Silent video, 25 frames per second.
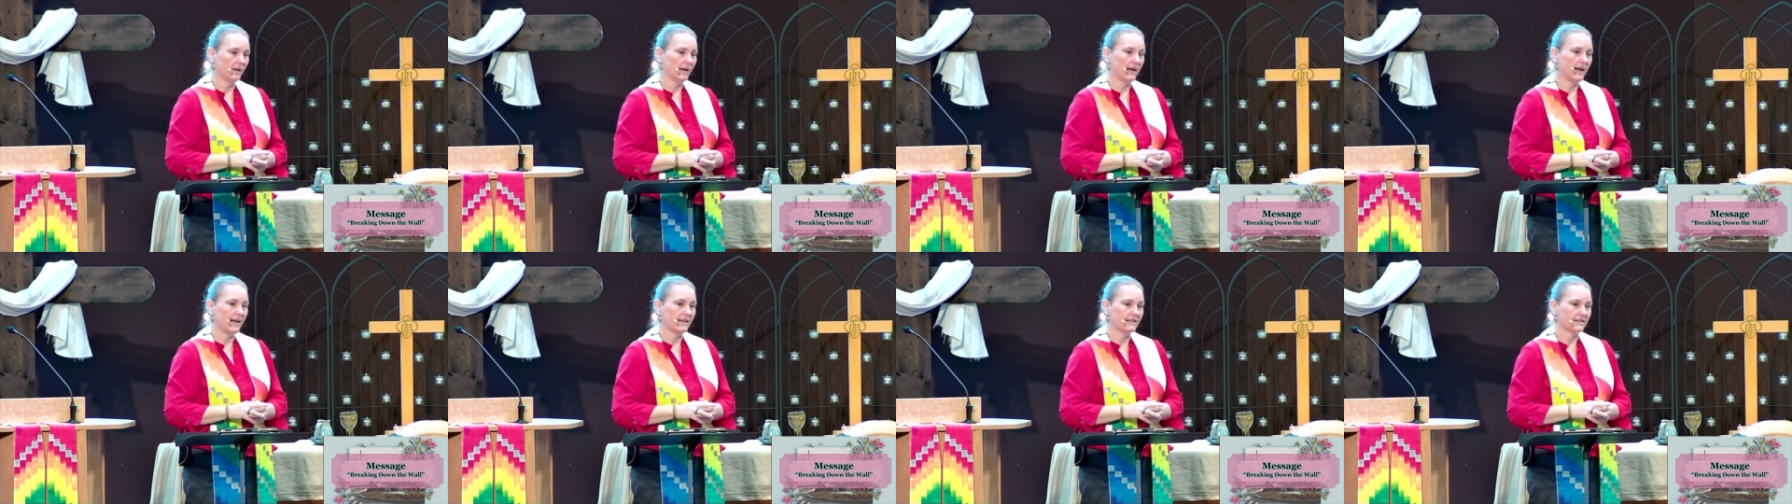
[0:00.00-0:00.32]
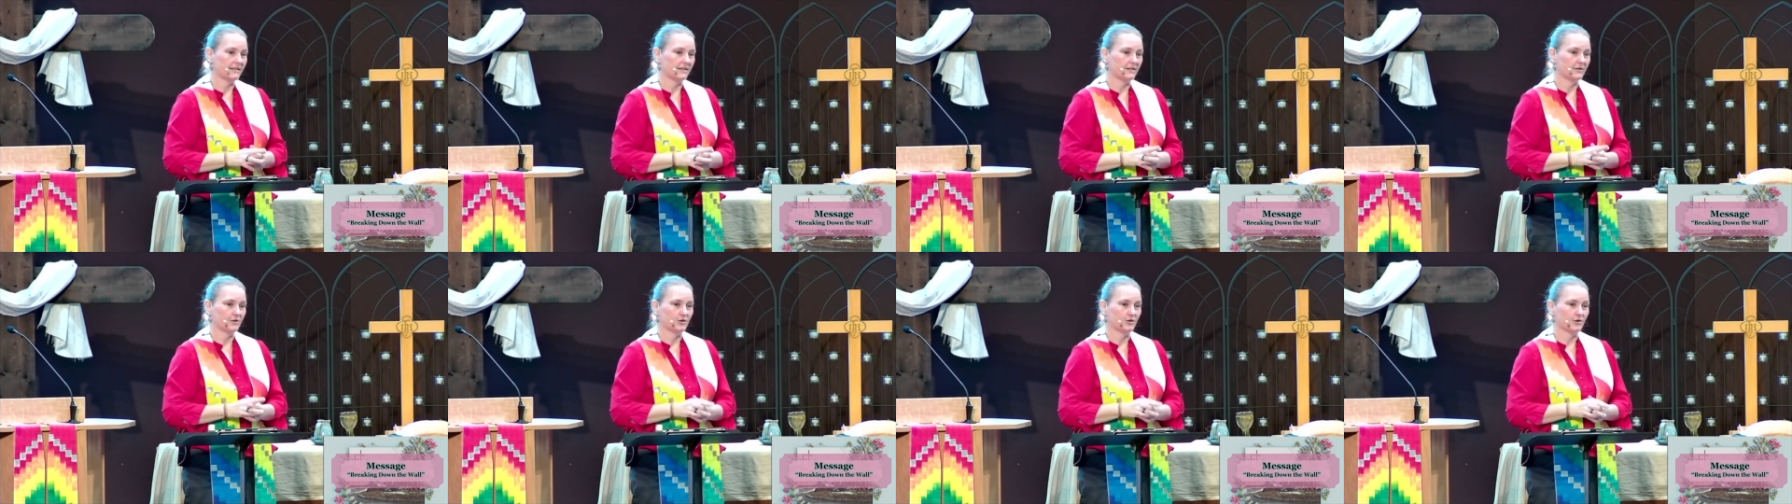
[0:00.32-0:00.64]
as
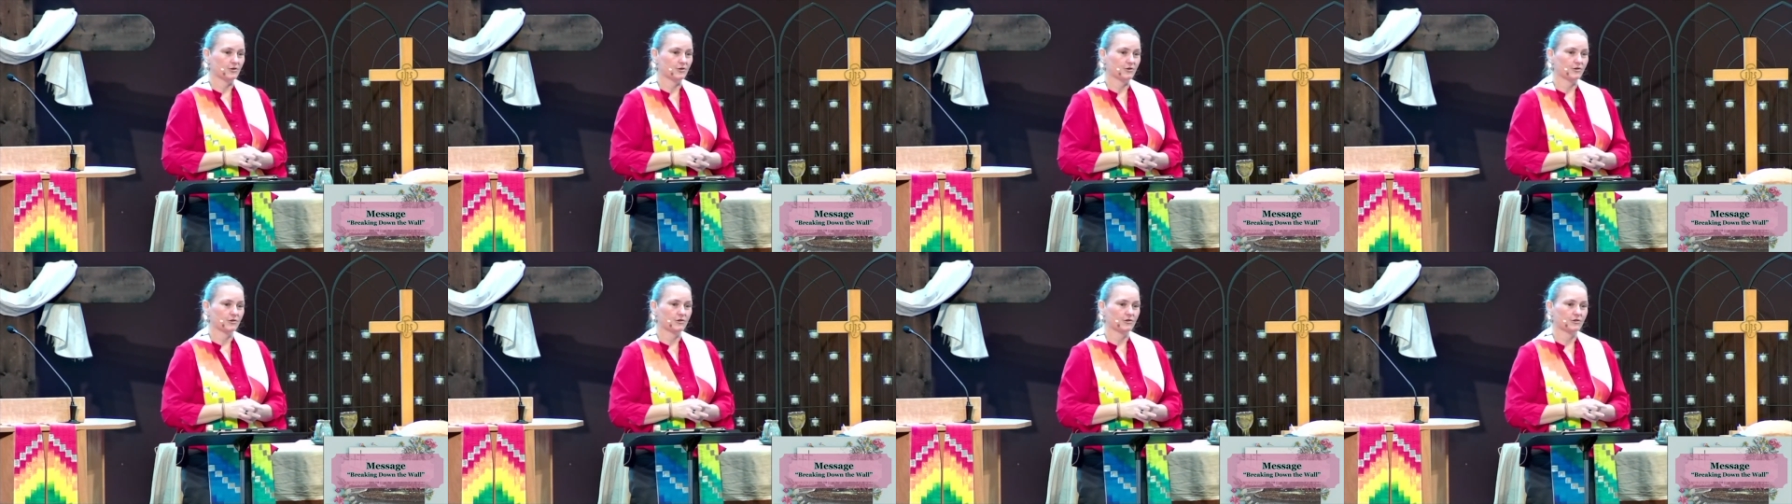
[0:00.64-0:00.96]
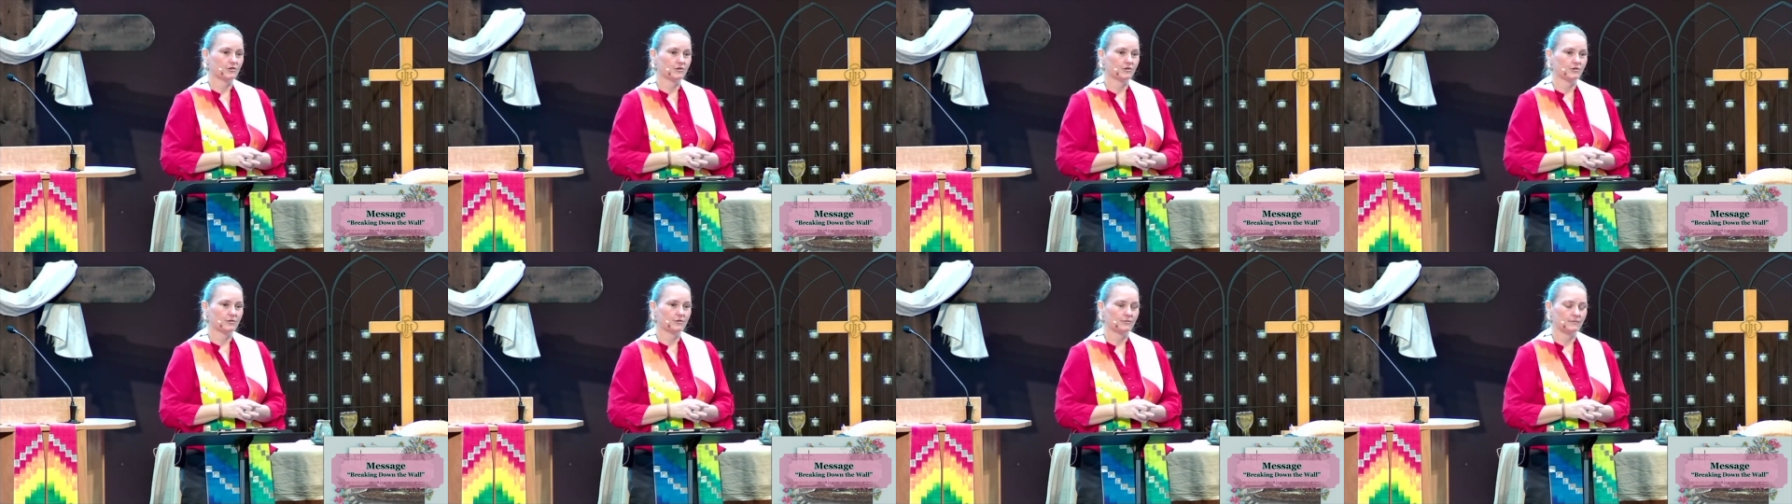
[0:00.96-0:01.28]
the
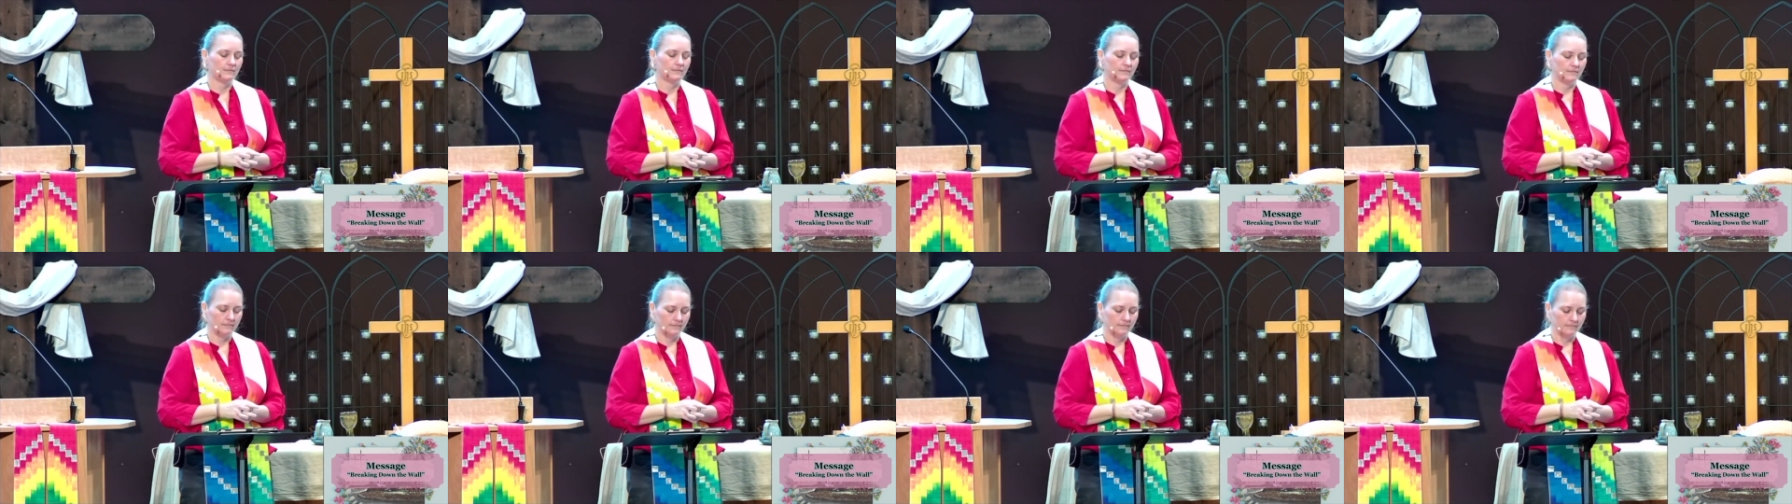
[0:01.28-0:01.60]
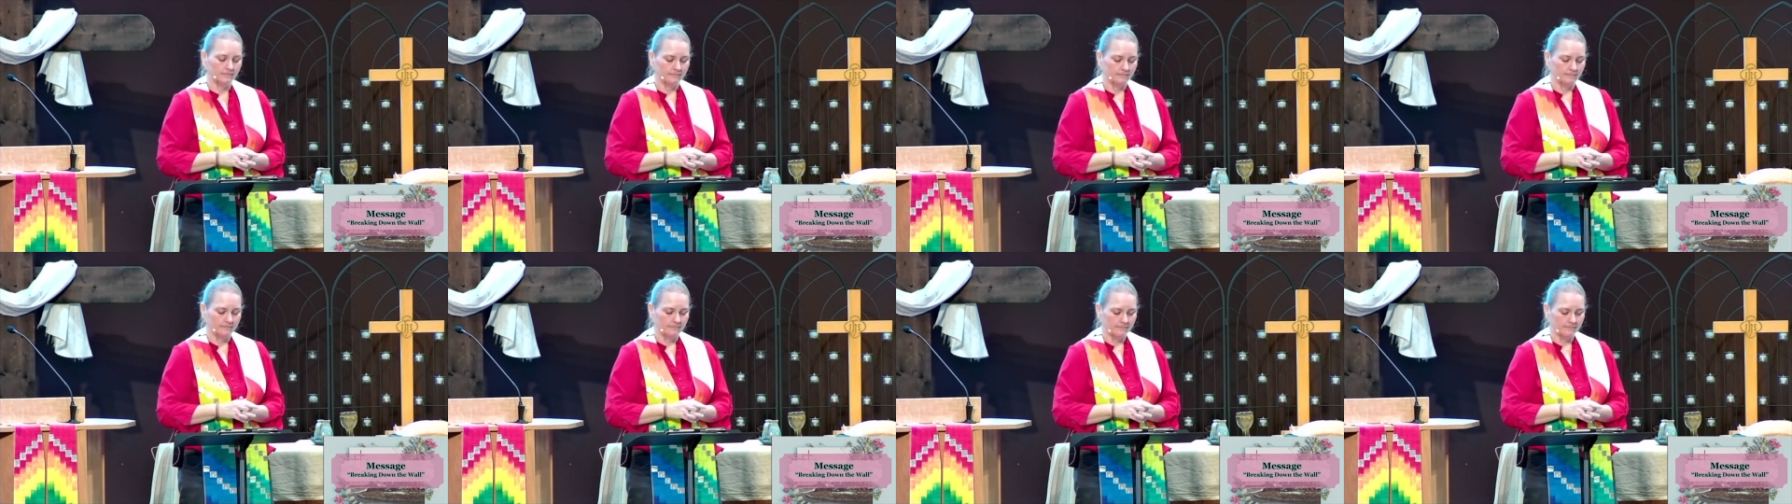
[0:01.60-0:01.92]
church.
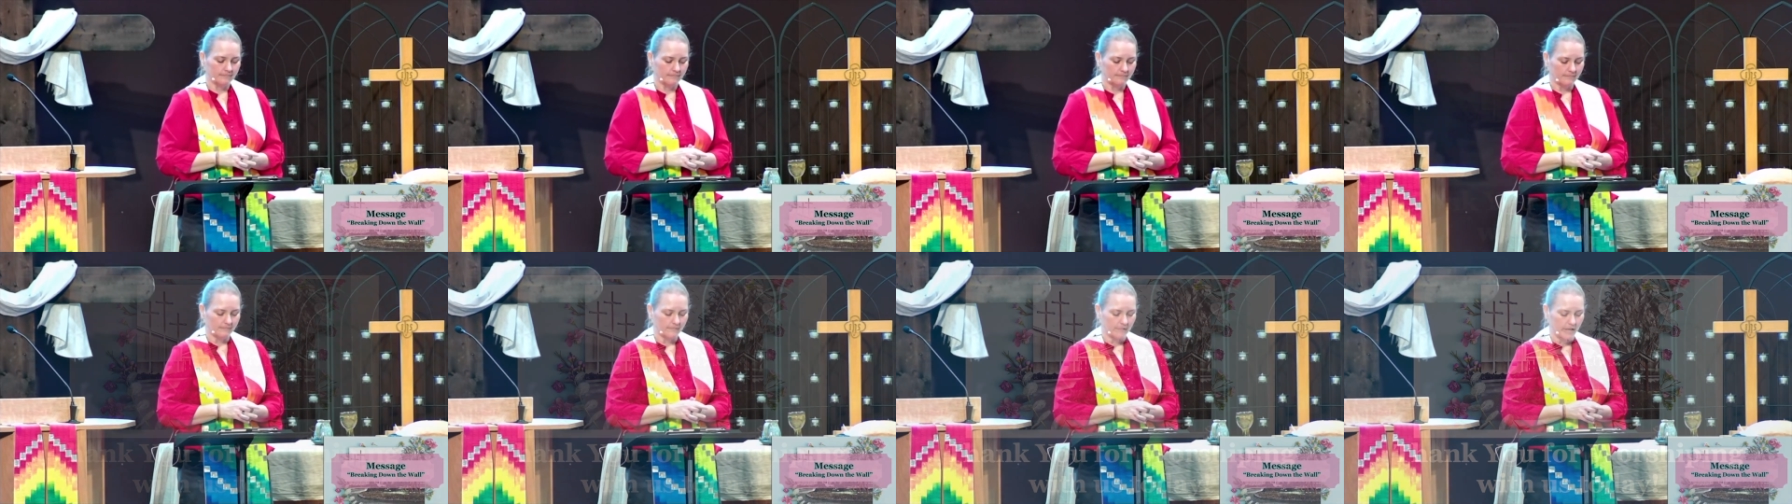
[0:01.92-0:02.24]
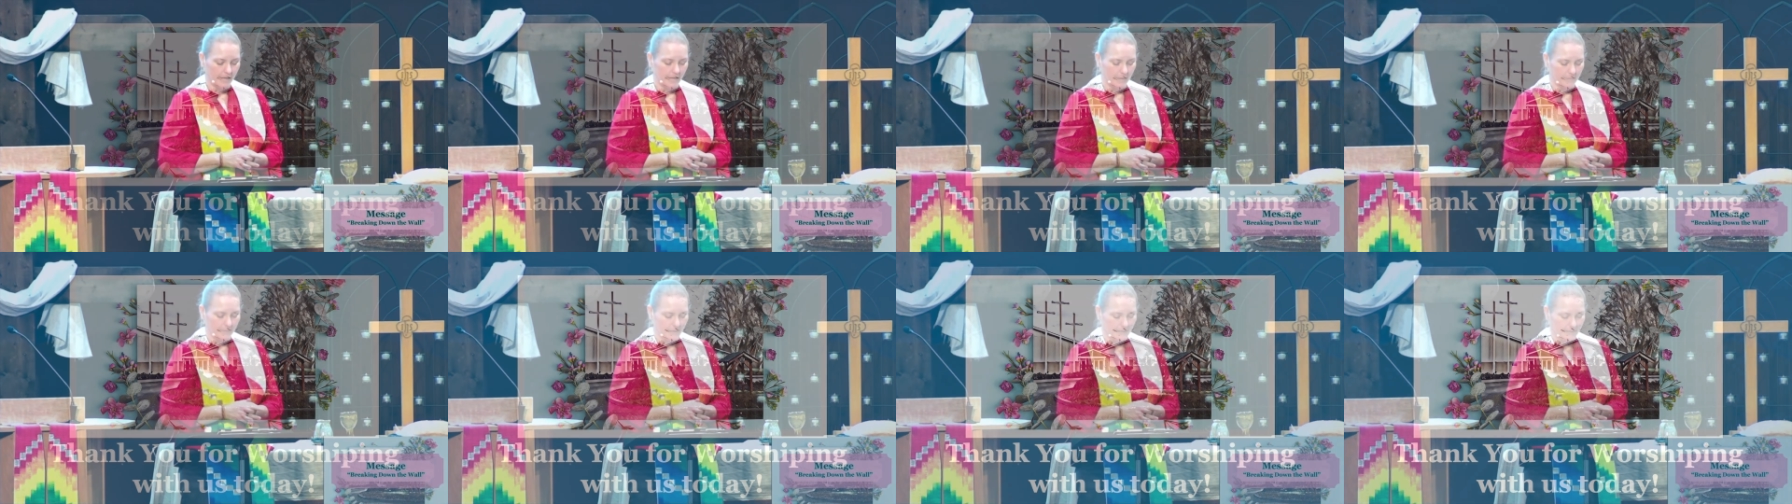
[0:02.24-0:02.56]

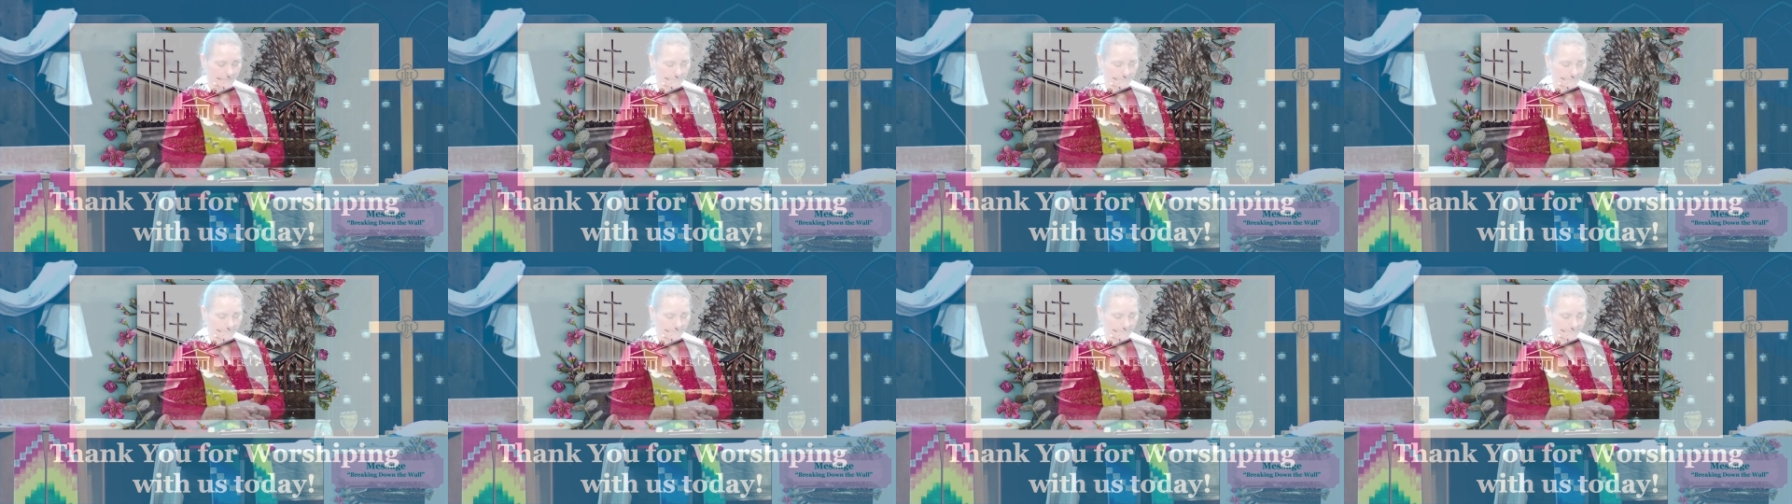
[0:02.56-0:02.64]
Amen.